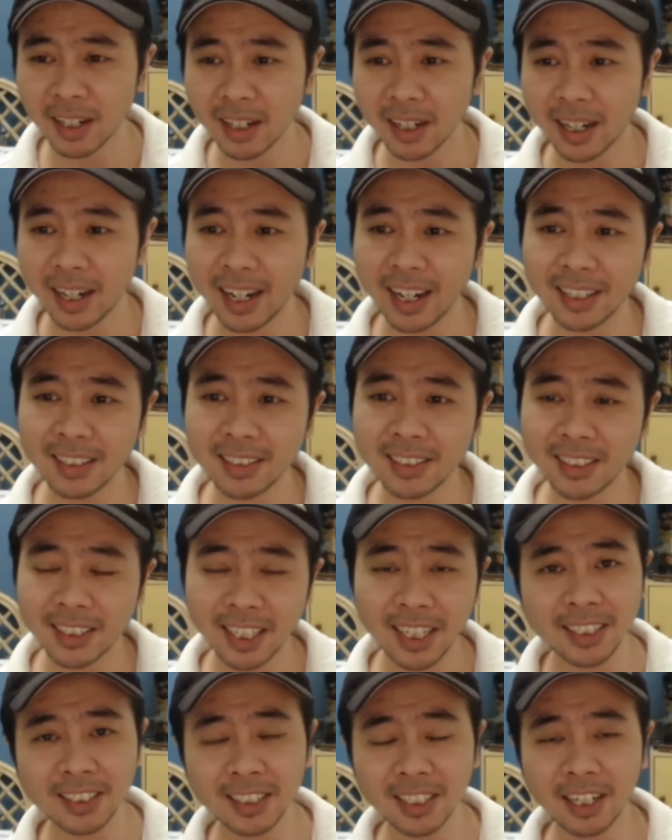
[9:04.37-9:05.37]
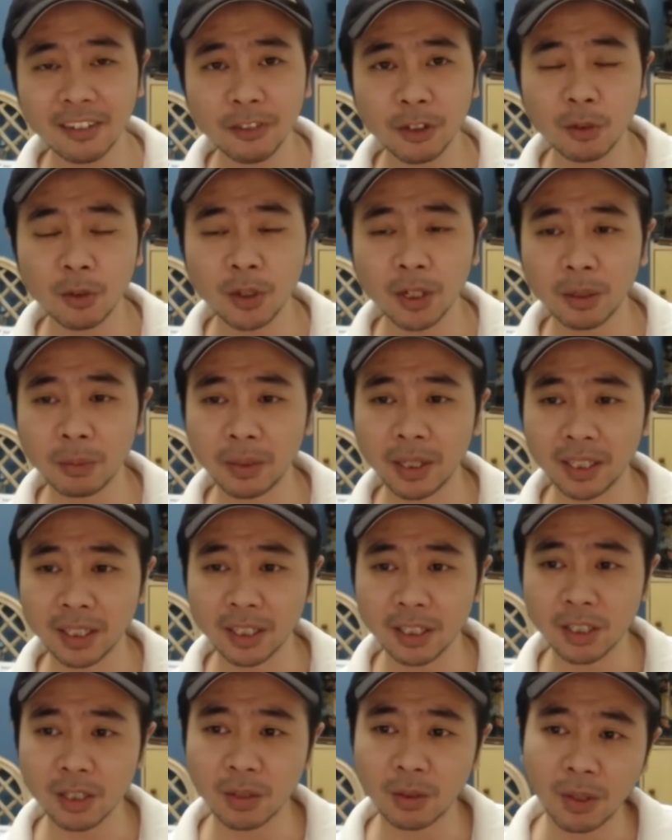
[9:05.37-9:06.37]
And since if you want to make
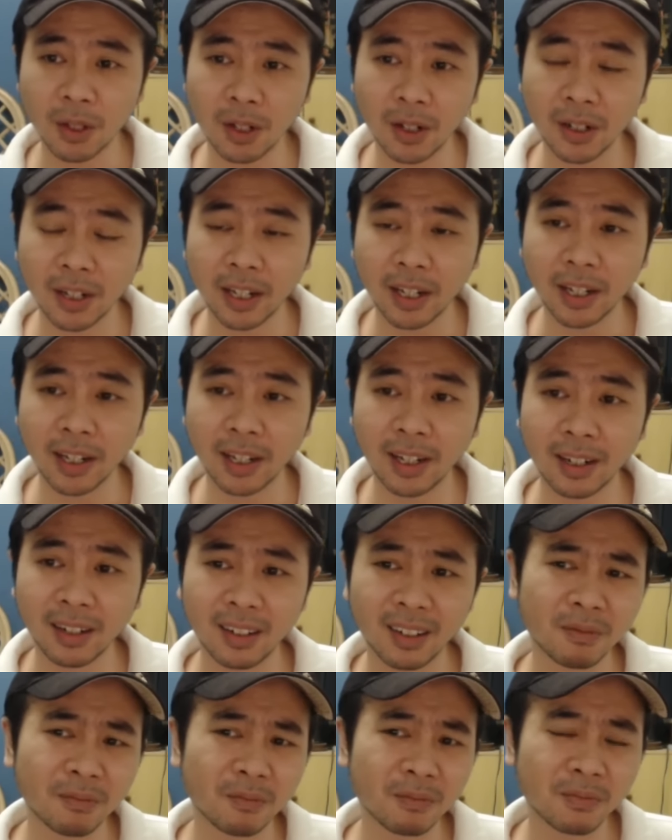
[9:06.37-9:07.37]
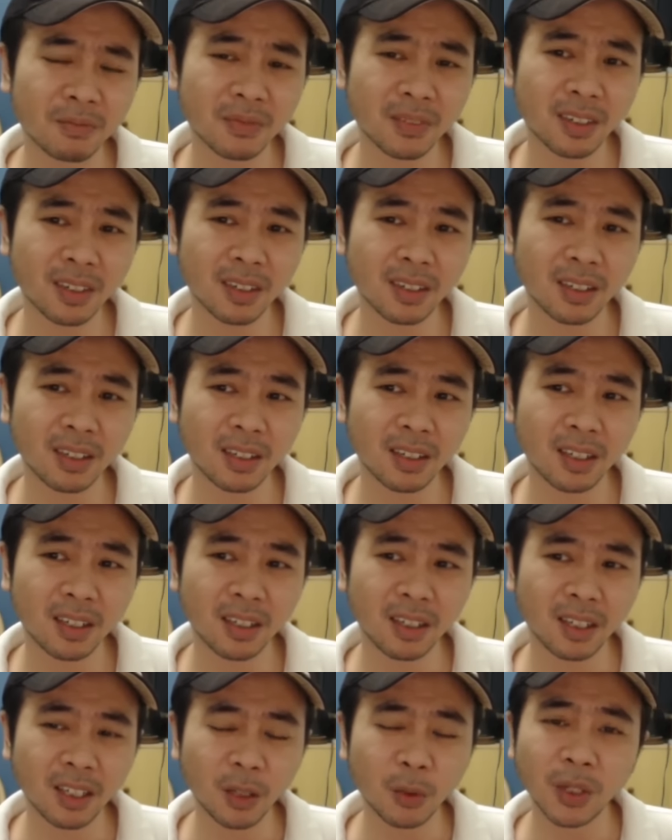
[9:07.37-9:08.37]
a squad, and
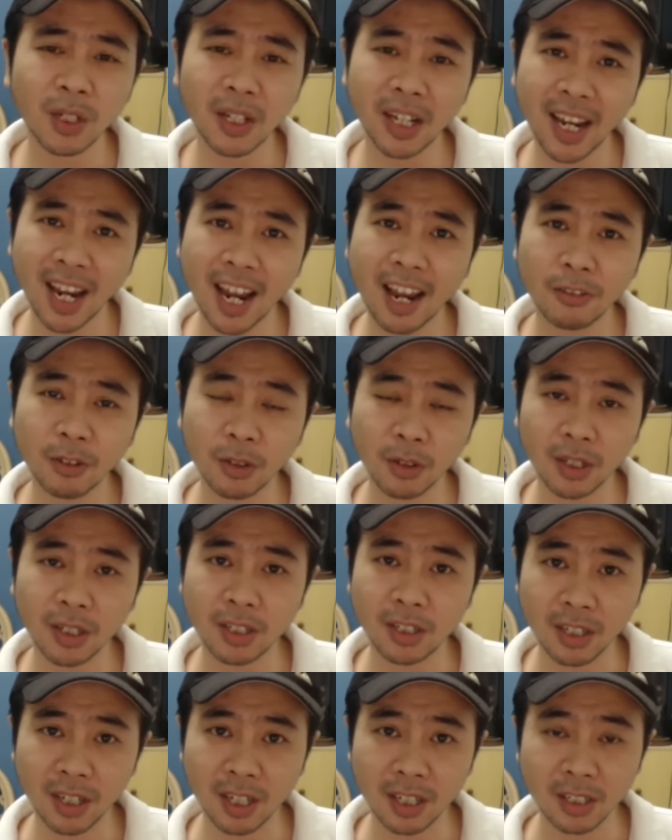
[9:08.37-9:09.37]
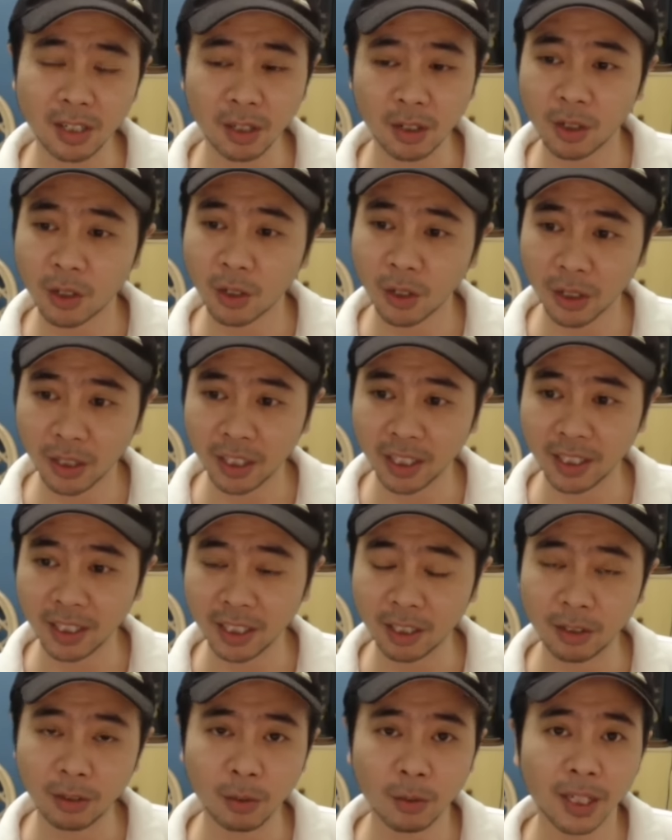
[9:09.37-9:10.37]
you will have to adjust
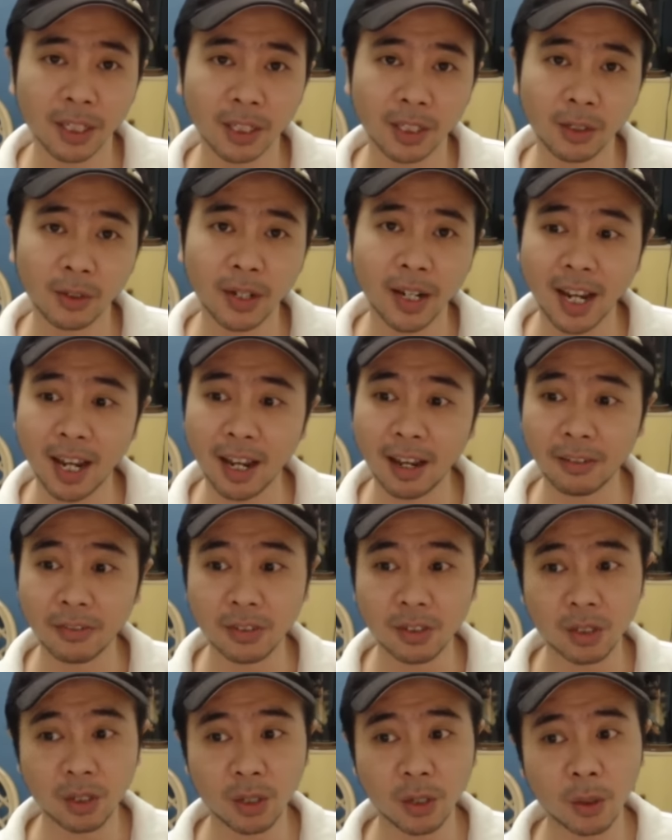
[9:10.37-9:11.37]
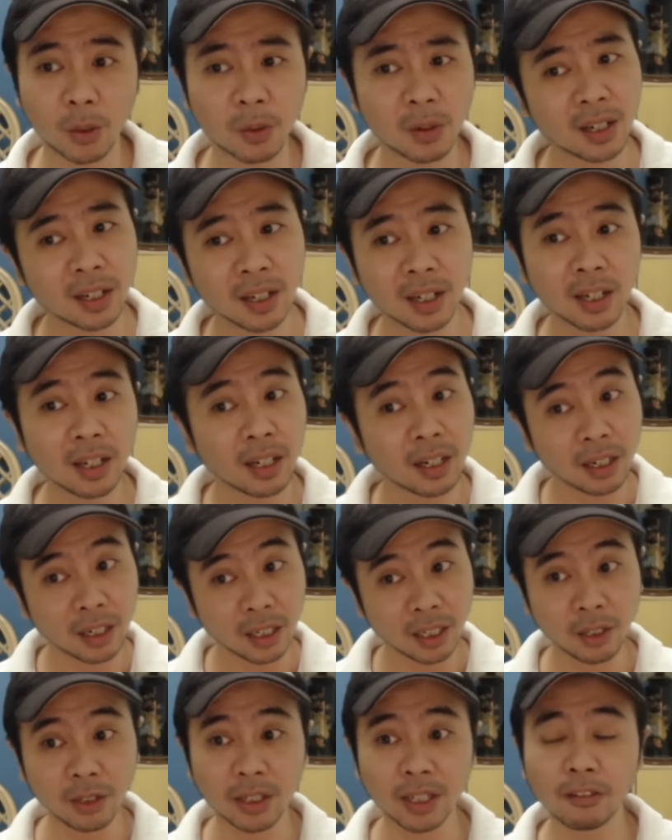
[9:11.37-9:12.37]
accordingly to what you have, so
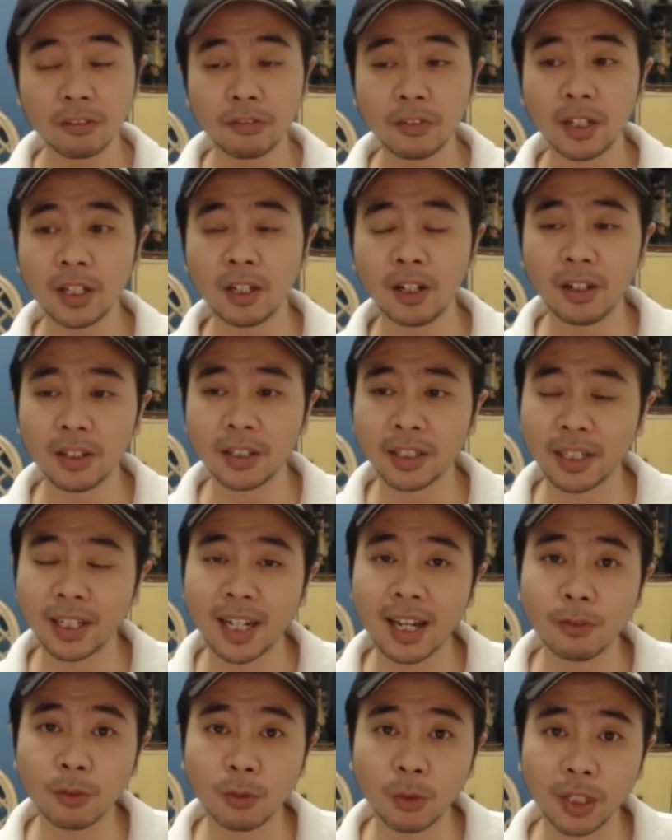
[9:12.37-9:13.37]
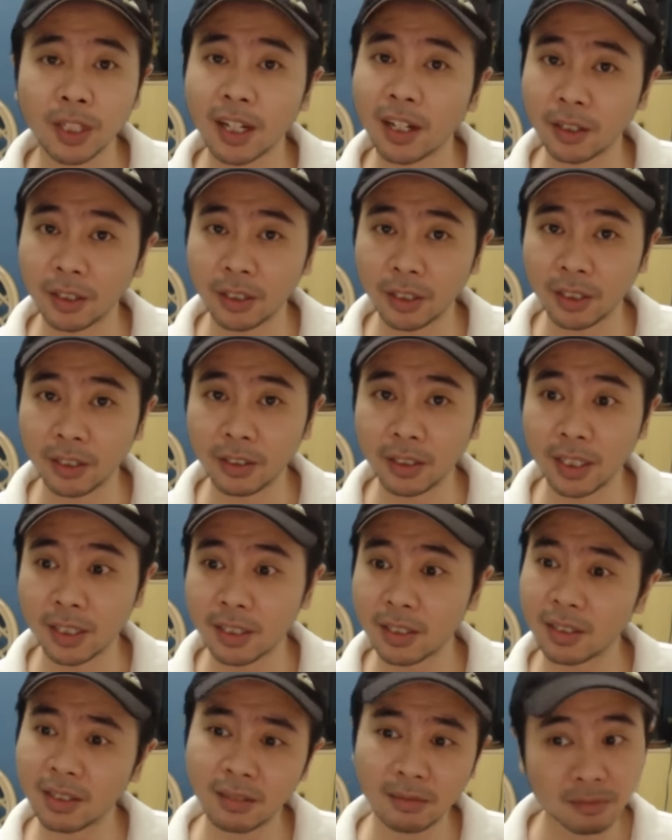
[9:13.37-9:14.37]
you can fill all the gaps with other
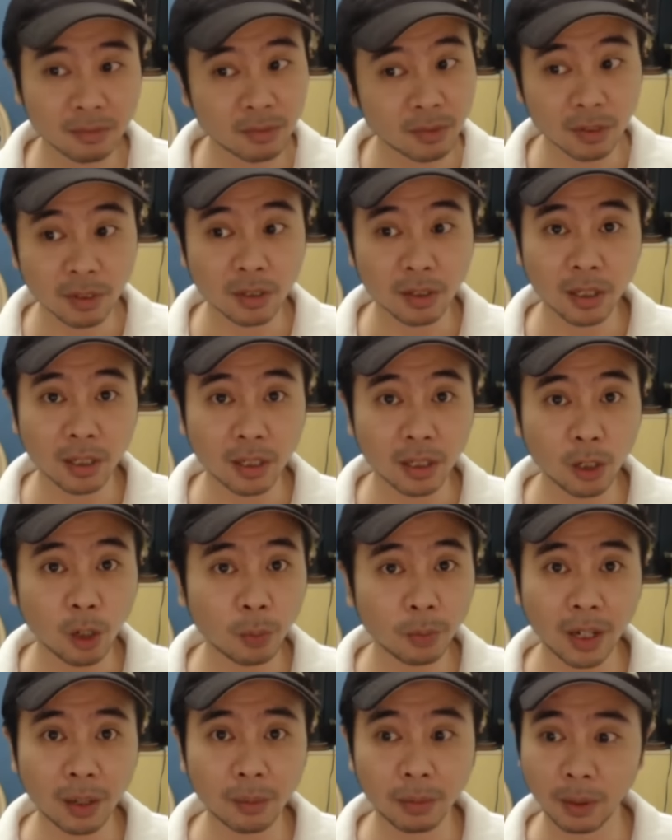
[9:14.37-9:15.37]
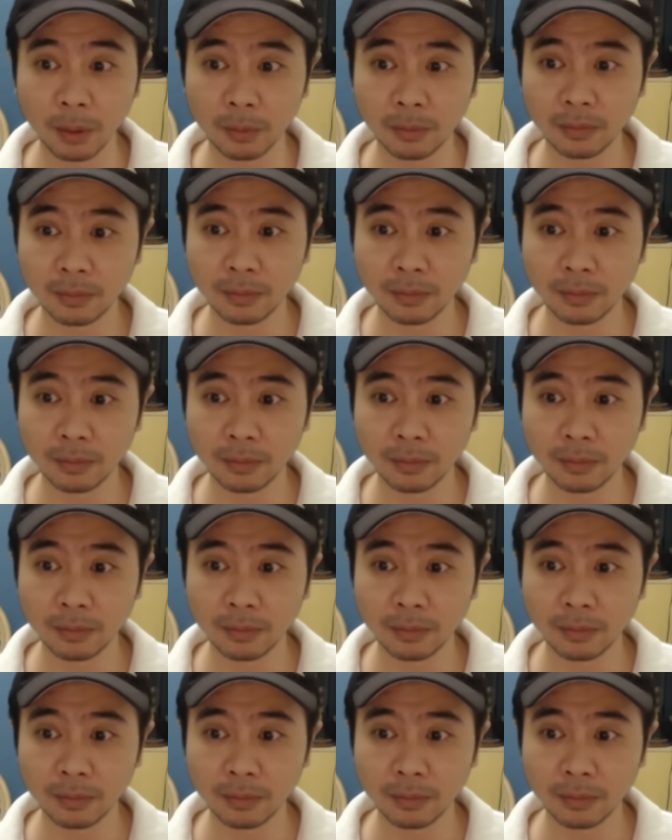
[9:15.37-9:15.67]
units, no problem.